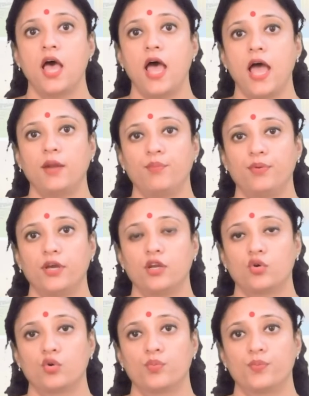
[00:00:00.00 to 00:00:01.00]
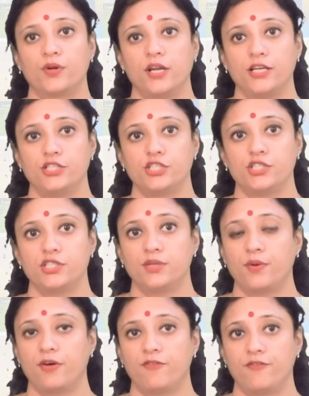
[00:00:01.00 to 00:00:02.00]
and peer group
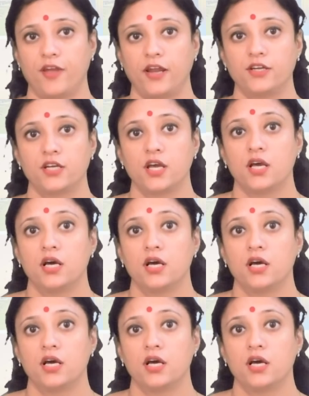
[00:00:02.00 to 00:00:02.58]
relationship affect